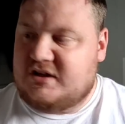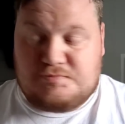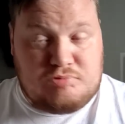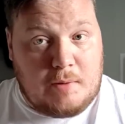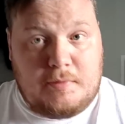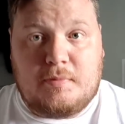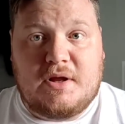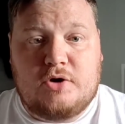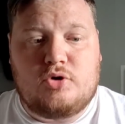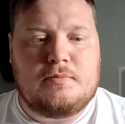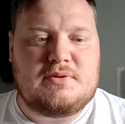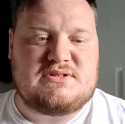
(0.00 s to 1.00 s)
it's
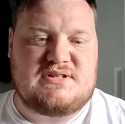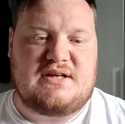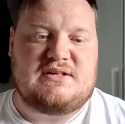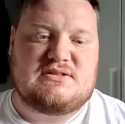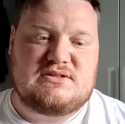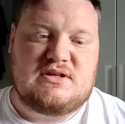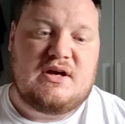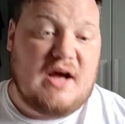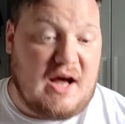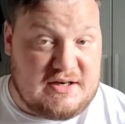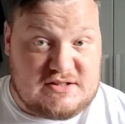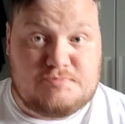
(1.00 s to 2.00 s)
probably a number 6,
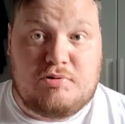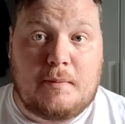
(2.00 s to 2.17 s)
and it's